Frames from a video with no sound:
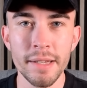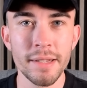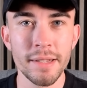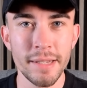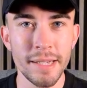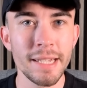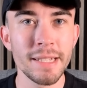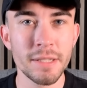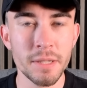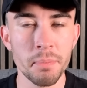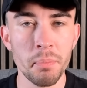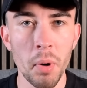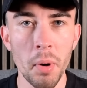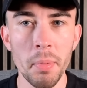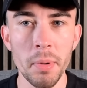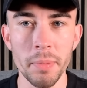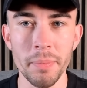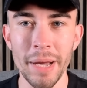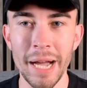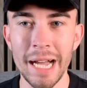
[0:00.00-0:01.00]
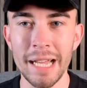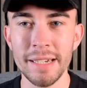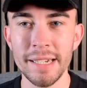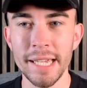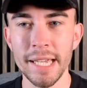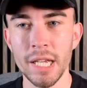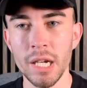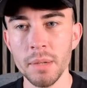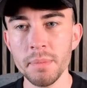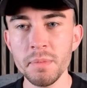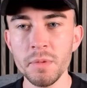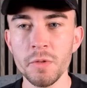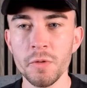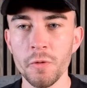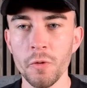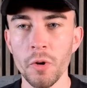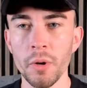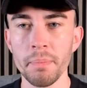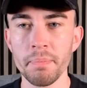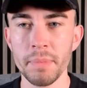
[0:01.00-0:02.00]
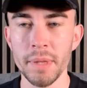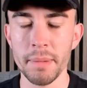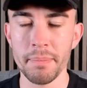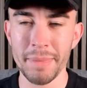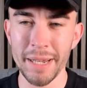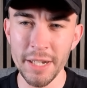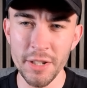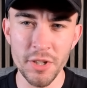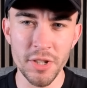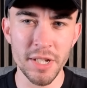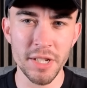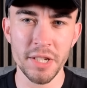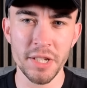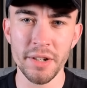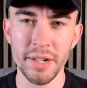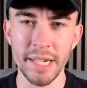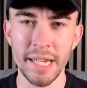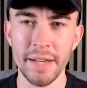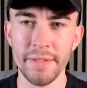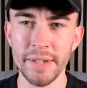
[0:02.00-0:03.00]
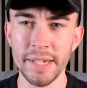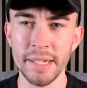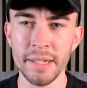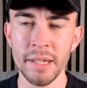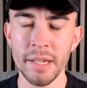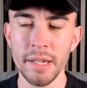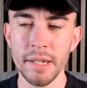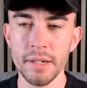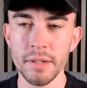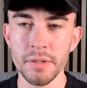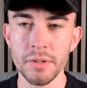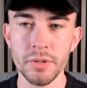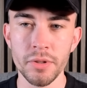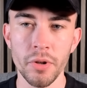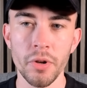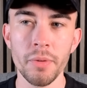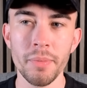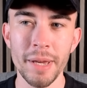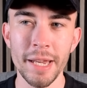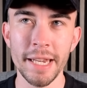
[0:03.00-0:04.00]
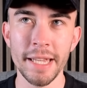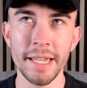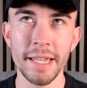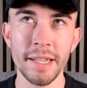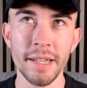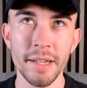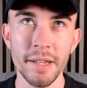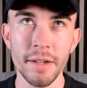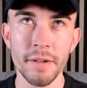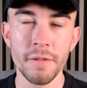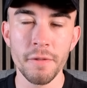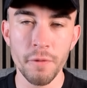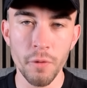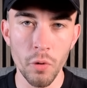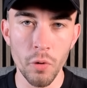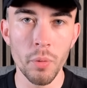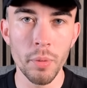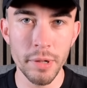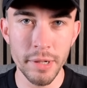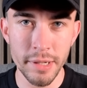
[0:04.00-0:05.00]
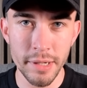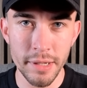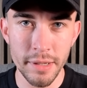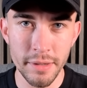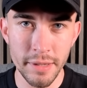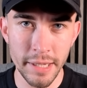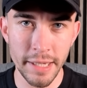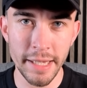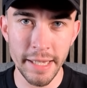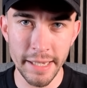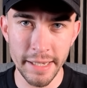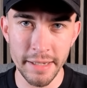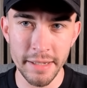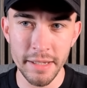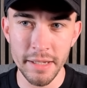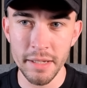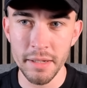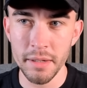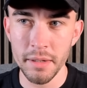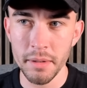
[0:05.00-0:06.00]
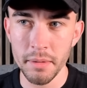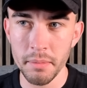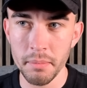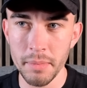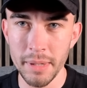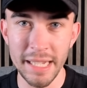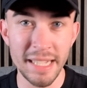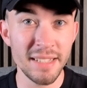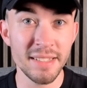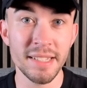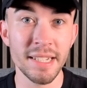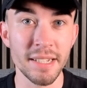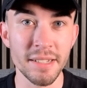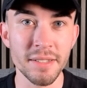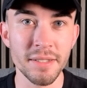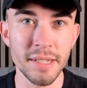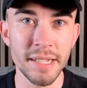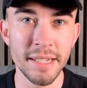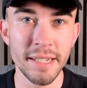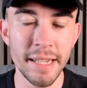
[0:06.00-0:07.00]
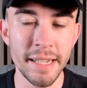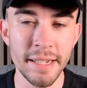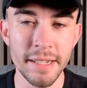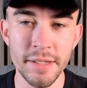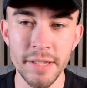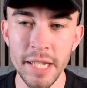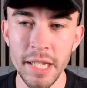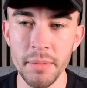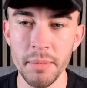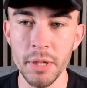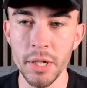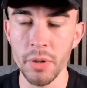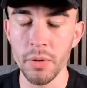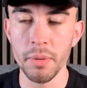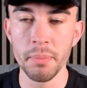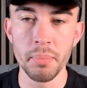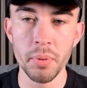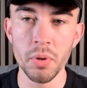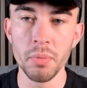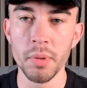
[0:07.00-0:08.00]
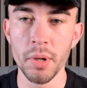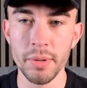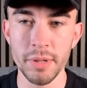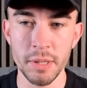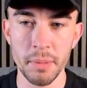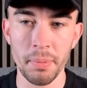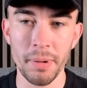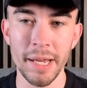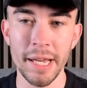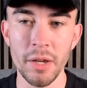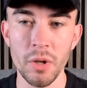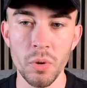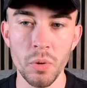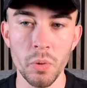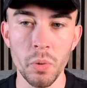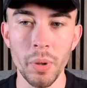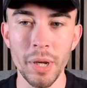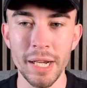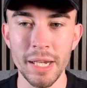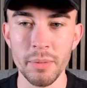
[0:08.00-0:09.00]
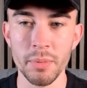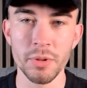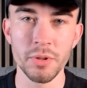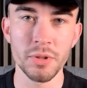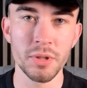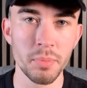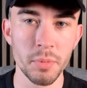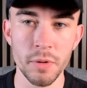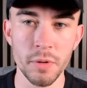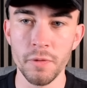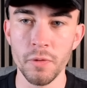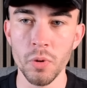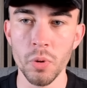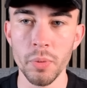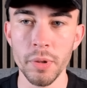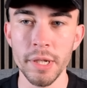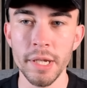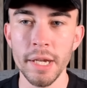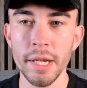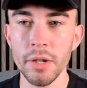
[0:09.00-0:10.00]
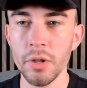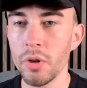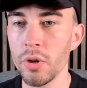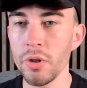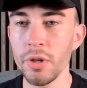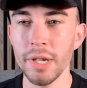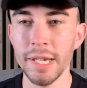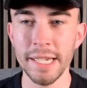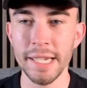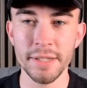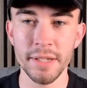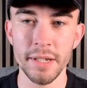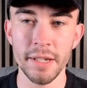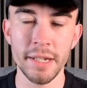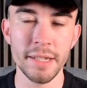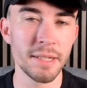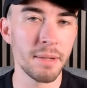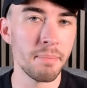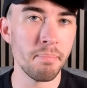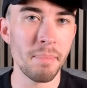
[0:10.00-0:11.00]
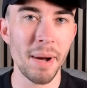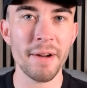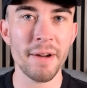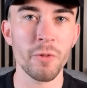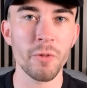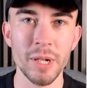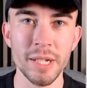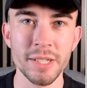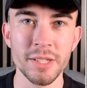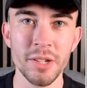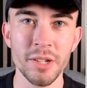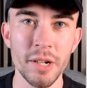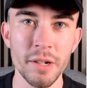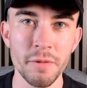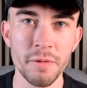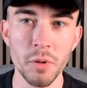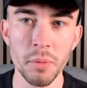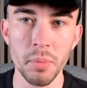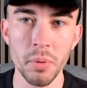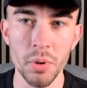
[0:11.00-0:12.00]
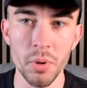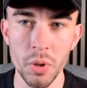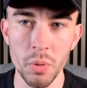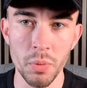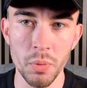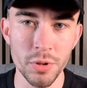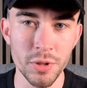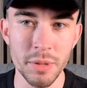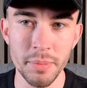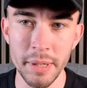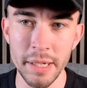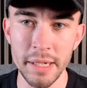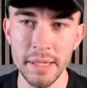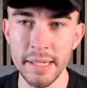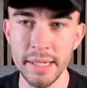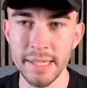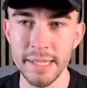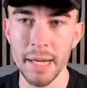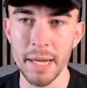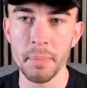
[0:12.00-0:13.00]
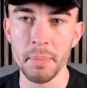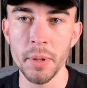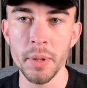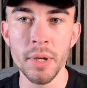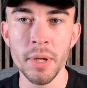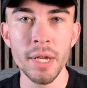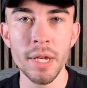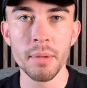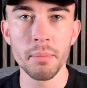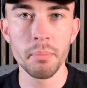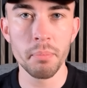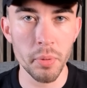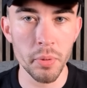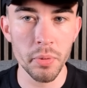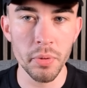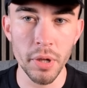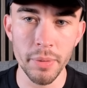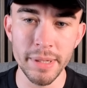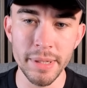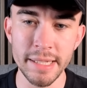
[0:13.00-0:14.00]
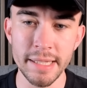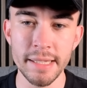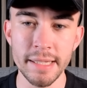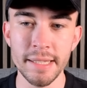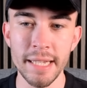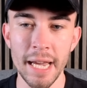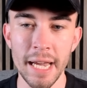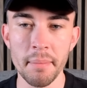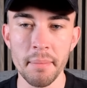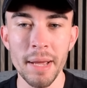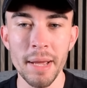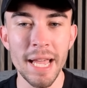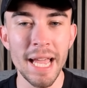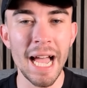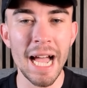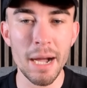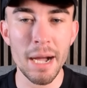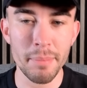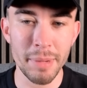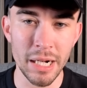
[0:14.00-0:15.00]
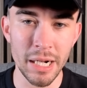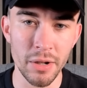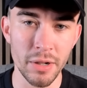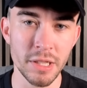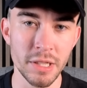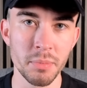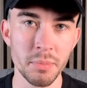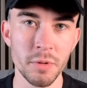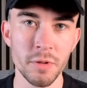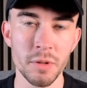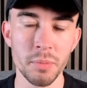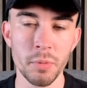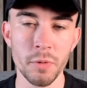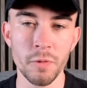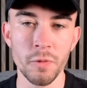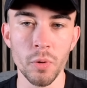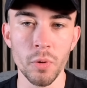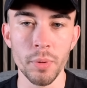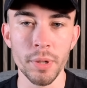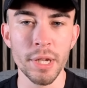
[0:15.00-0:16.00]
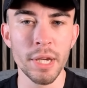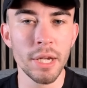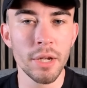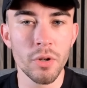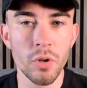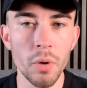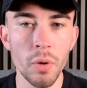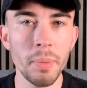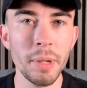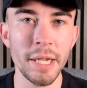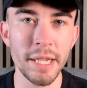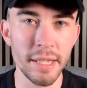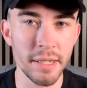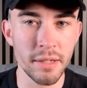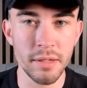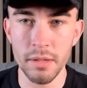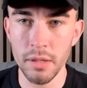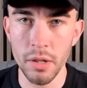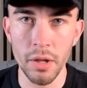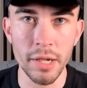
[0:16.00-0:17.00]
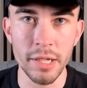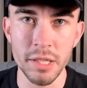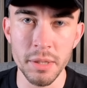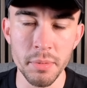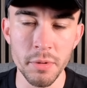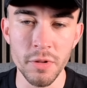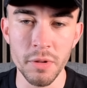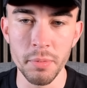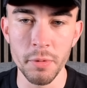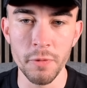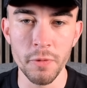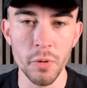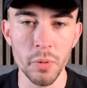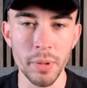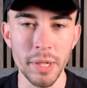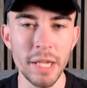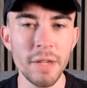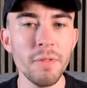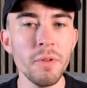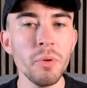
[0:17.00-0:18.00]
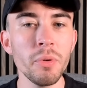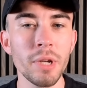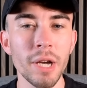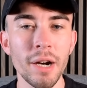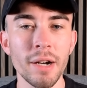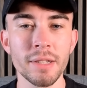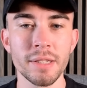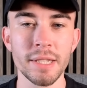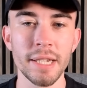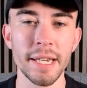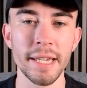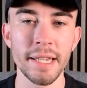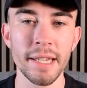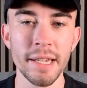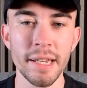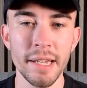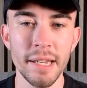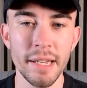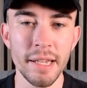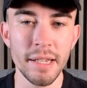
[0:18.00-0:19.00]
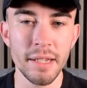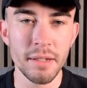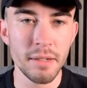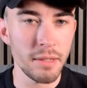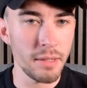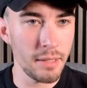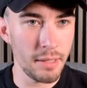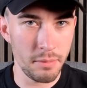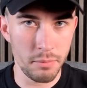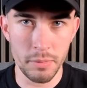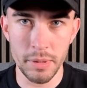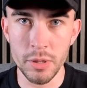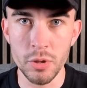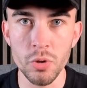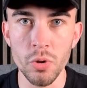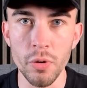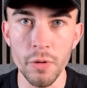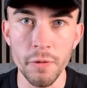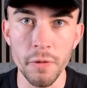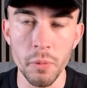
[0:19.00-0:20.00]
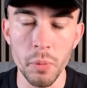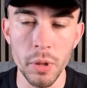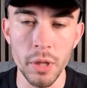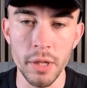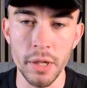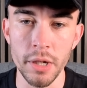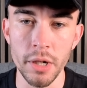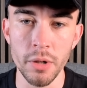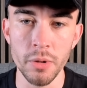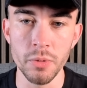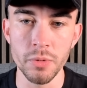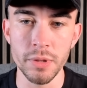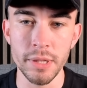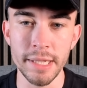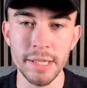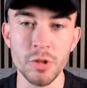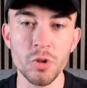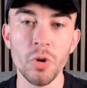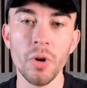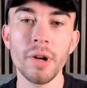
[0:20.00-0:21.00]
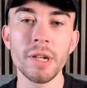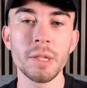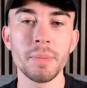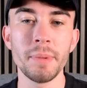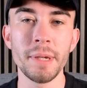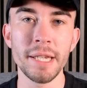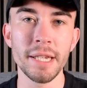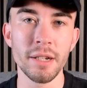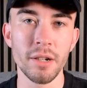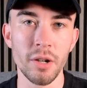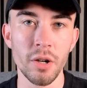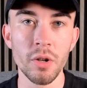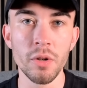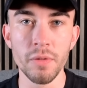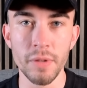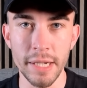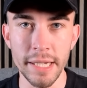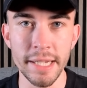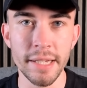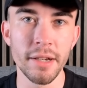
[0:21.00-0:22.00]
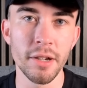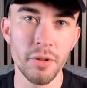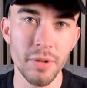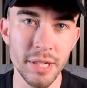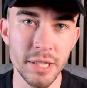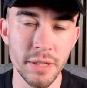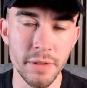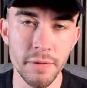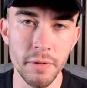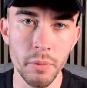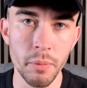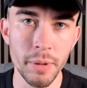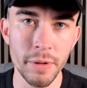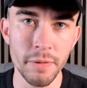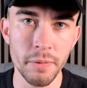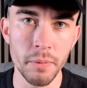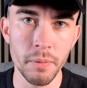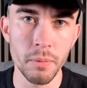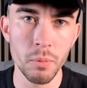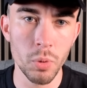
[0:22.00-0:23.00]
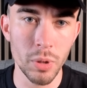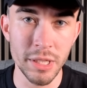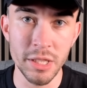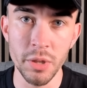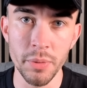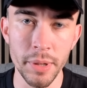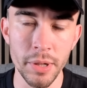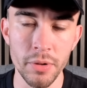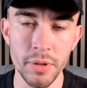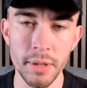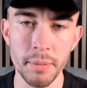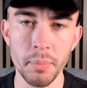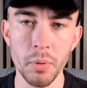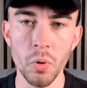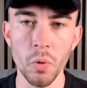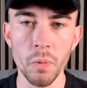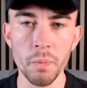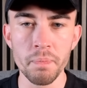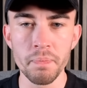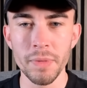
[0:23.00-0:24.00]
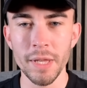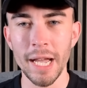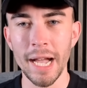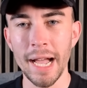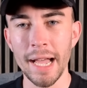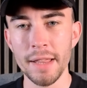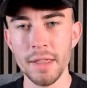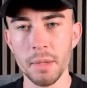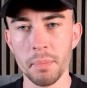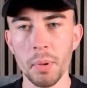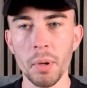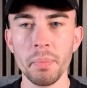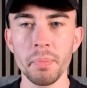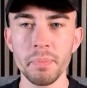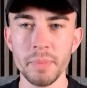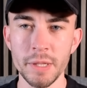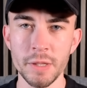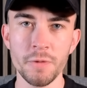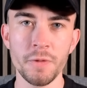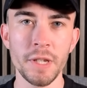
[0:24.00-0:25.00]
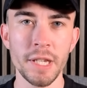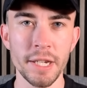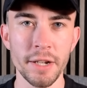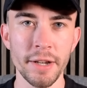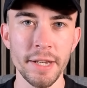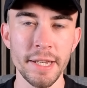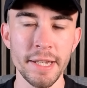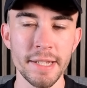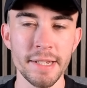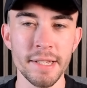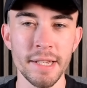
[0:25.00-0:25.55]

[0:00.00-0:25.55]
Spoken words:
it's a problem. And it comes from Manchester United having so many forward-thinking instincts in the team. Mbumo is a player who quickly wants to move forward. Cunha is a maverick style footballer who wants to make things happen. Bruno is the same. Ahmad likes to move the ball forward. Kobe likes to move the ball forward. Even Ugarte, we saw it for one of the goals, is trying to be overly aggressive with what he's doing on the ball. And the problem is for United,